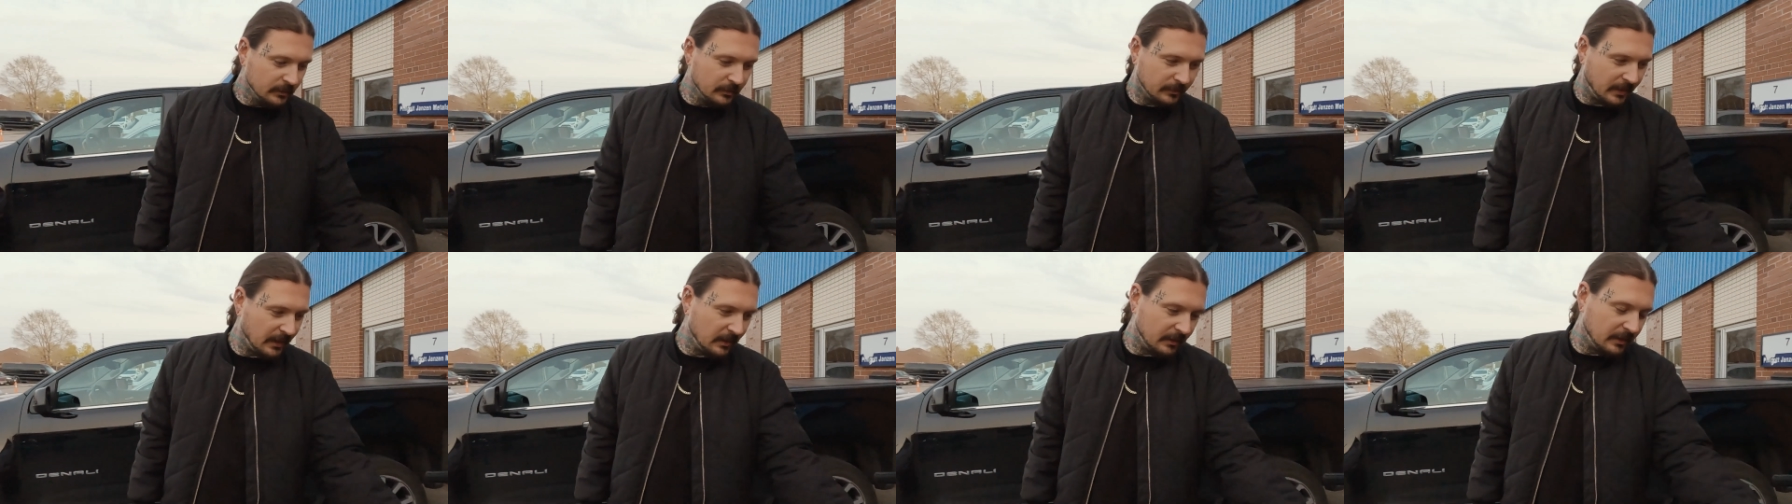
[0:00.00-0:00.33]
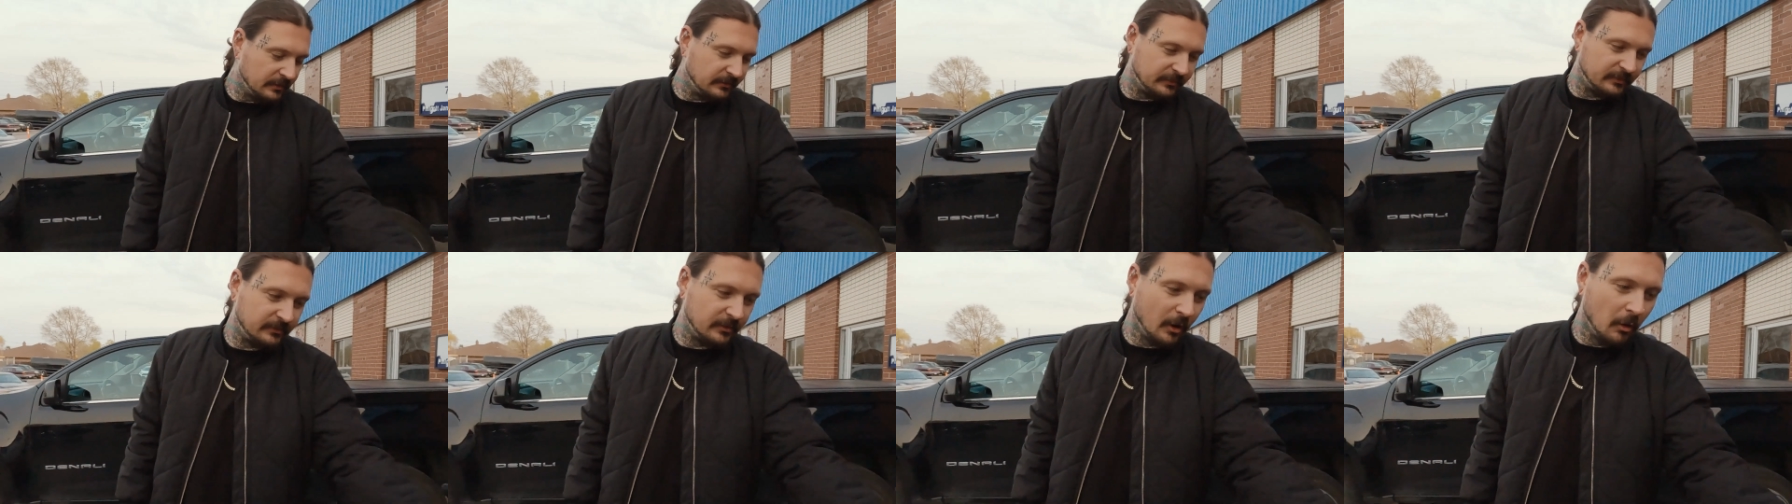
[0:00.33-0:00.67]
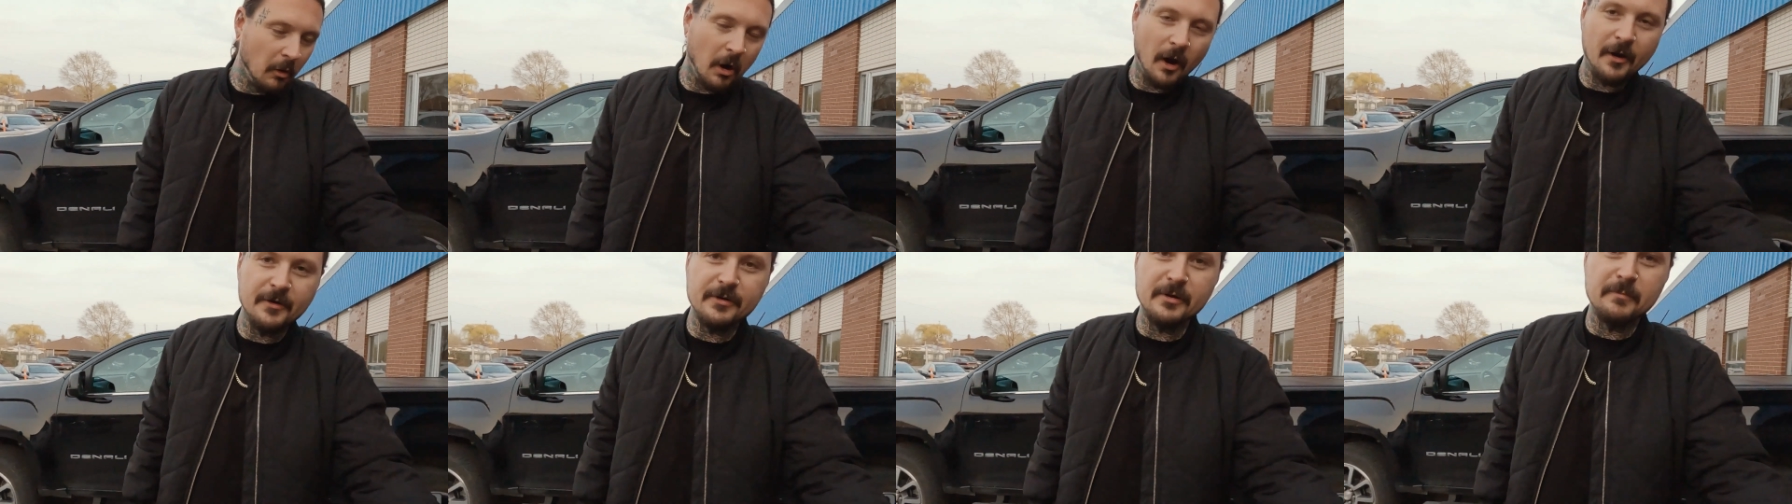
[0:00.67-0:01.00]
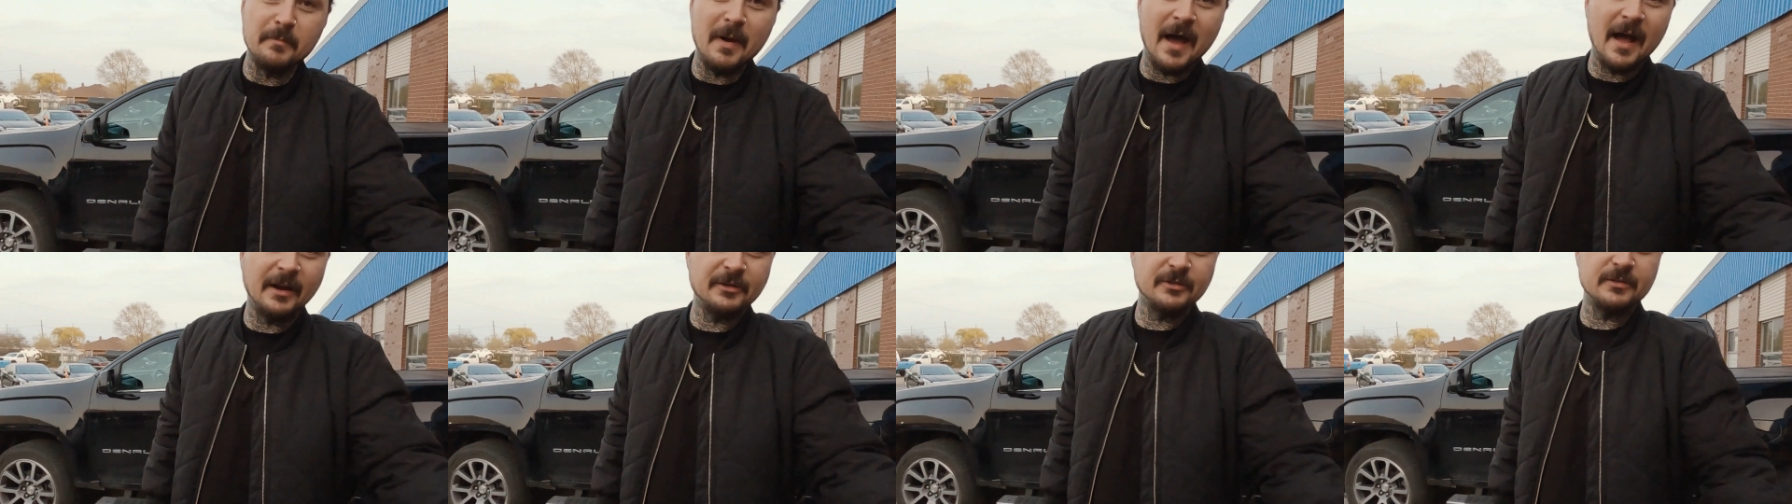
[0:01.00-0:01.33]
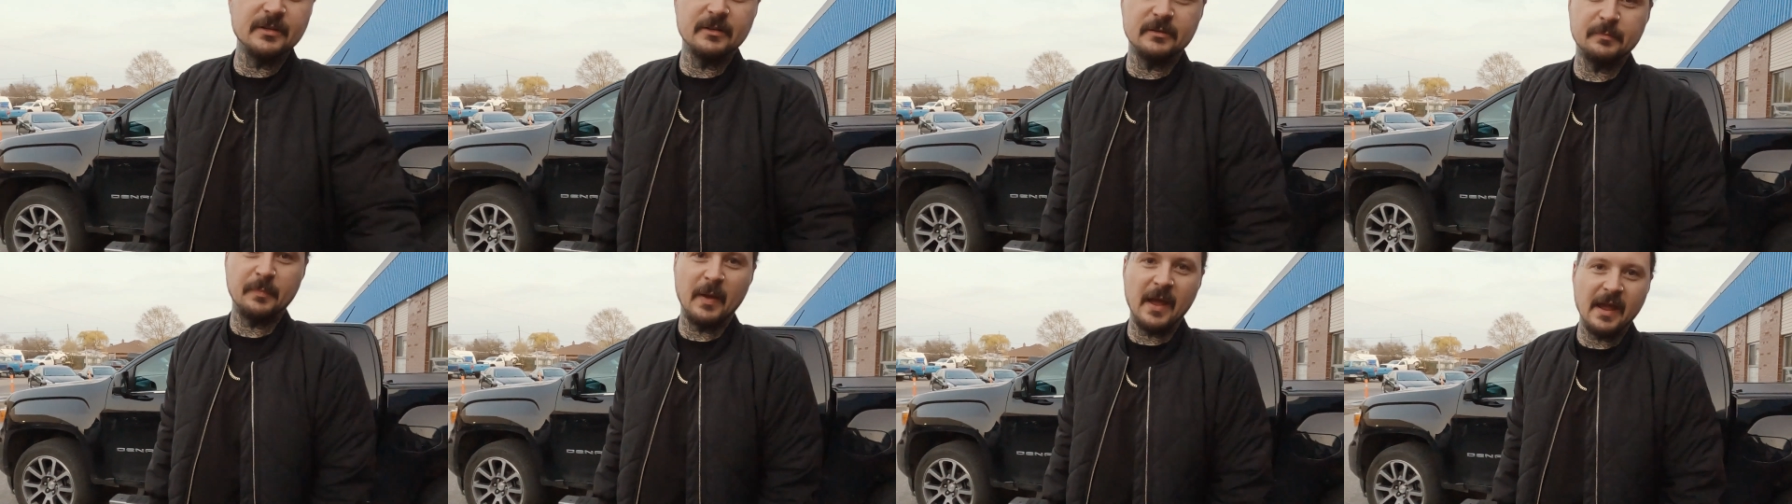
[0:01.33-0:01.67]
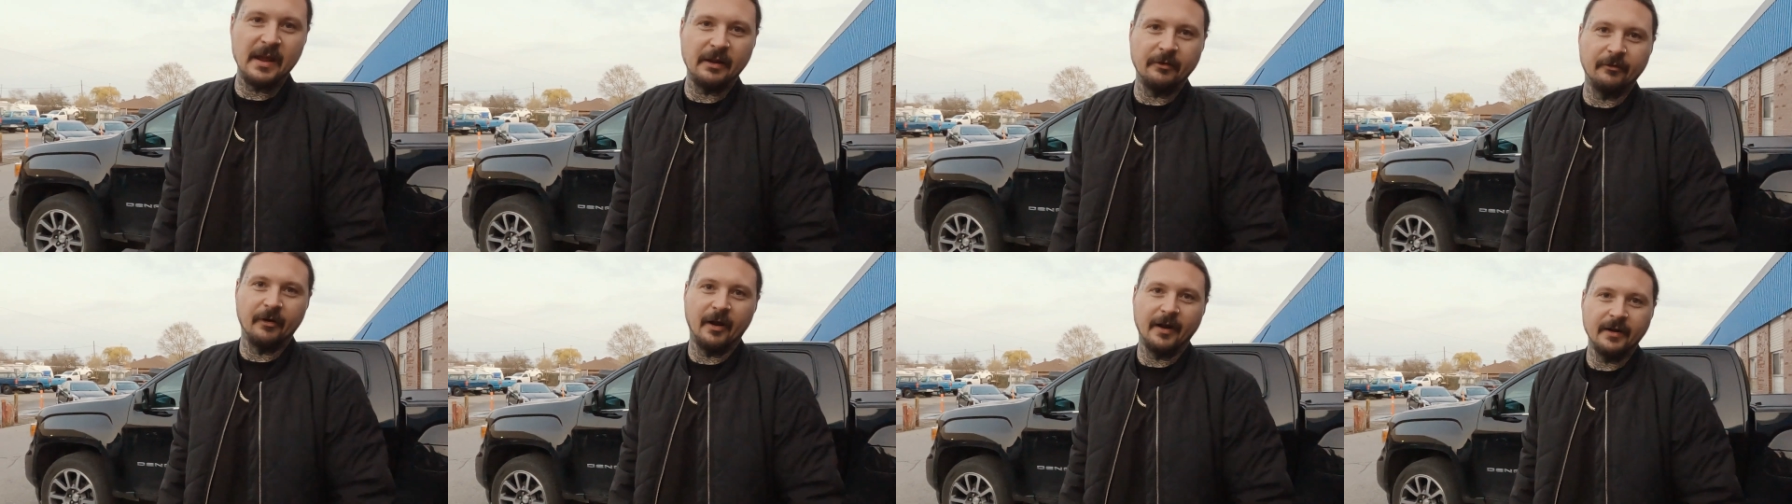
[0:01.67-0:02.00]
it's so hard to match this
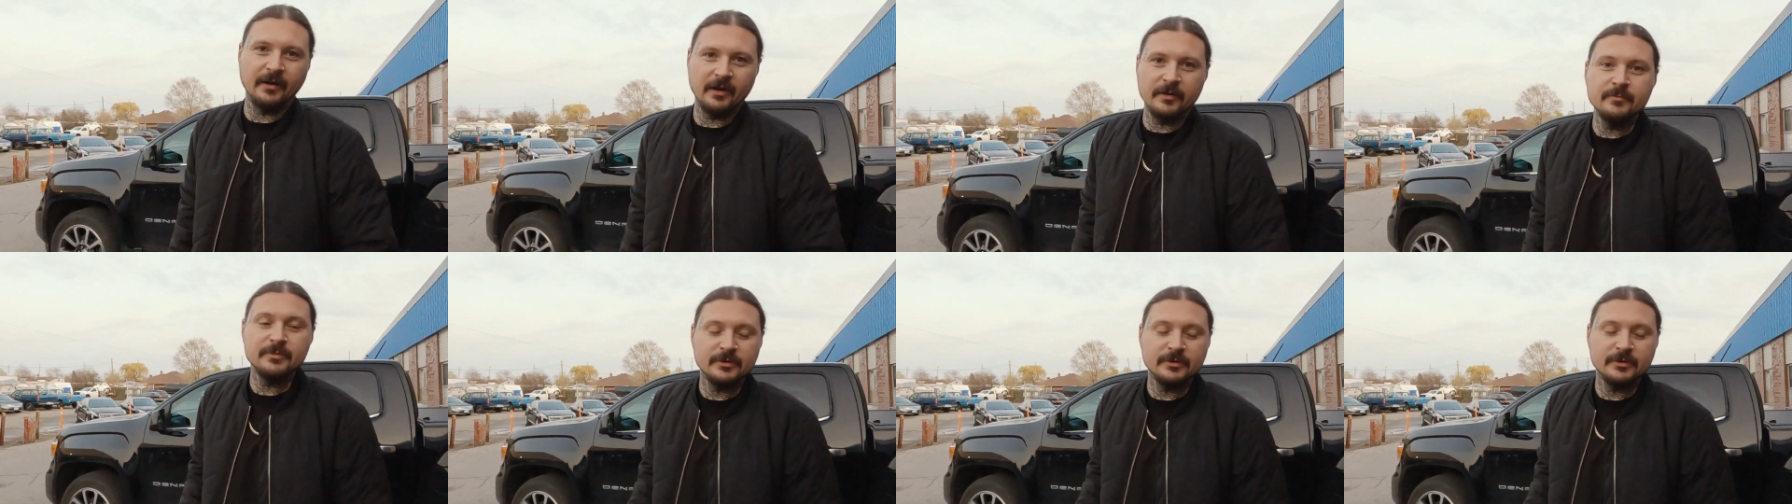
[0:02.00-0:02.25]
paint, right?